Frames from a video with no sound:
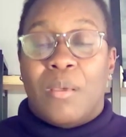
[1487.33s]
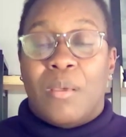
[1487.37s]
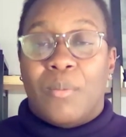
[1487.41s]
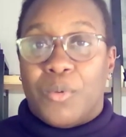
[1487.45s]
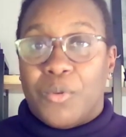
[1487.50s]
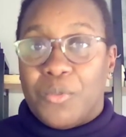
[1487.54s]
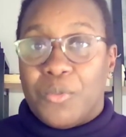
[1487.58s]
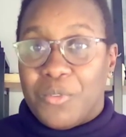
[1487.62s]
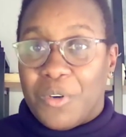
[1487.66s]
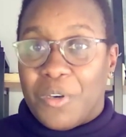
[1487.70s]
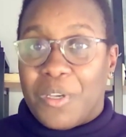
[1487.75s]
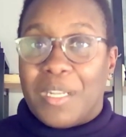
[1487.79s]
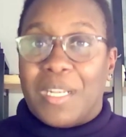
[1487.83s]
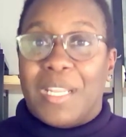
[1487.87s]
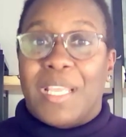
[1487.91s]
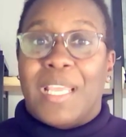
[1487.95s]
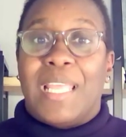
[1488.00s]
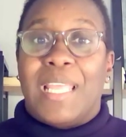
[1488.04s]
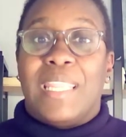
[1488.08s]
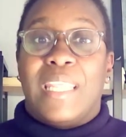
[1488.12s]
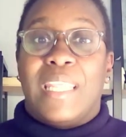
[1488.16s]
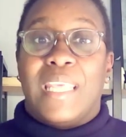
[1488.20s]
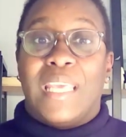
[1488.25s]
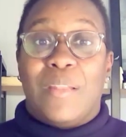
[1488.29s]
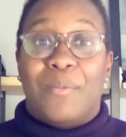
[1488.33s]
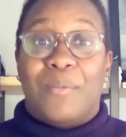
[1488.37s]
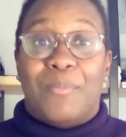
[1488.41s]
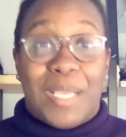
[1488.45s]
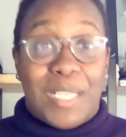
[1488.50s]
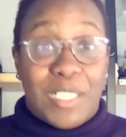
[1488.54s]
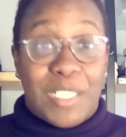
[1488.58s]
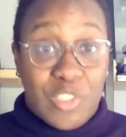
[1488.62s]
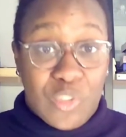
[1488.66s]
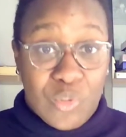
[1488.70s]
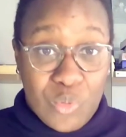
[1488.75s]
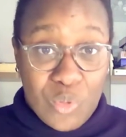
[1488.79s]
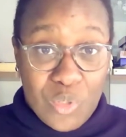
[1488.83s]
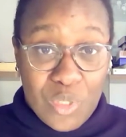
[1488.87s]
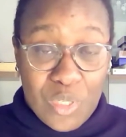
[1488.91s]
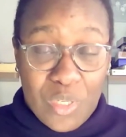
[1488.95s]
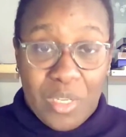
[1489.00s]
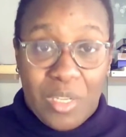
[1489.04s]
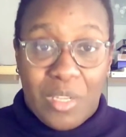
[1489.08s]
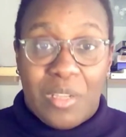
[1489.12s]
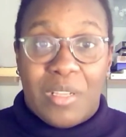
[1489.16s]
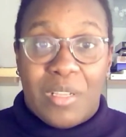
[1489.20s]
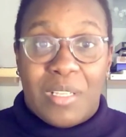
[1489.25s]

Move on. And then make sure